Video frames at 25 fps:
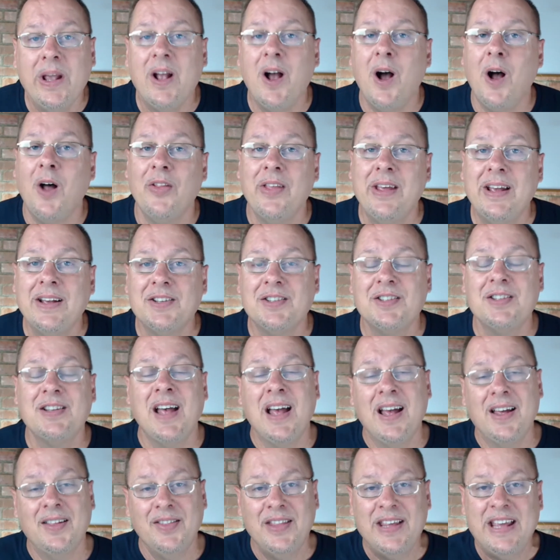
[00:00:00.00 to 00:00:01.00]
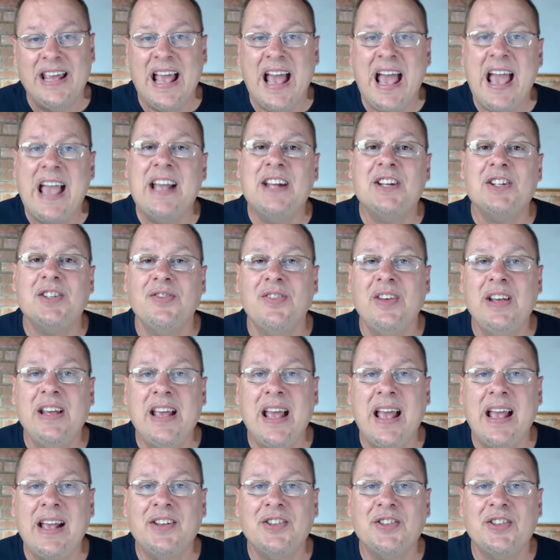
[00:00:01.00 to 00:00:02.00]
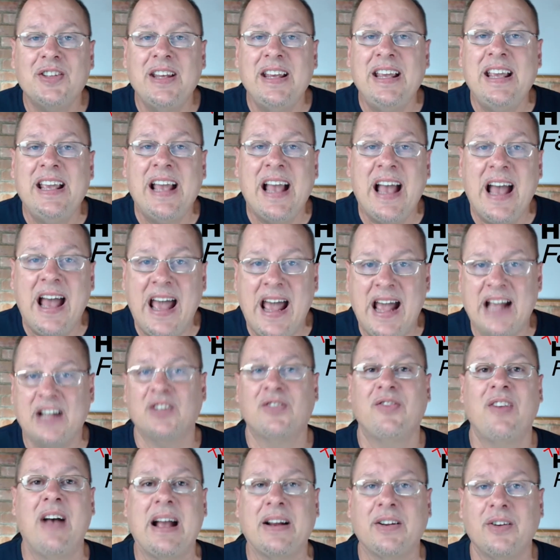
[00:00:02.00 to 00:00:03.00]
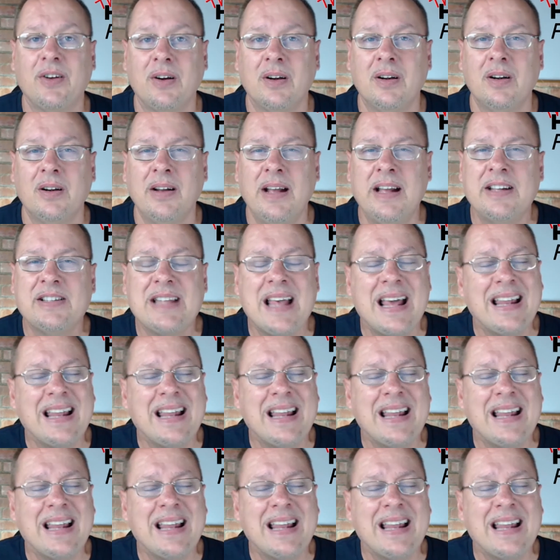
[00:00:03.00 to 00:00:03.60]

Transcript: We call this the HVAC X Factor.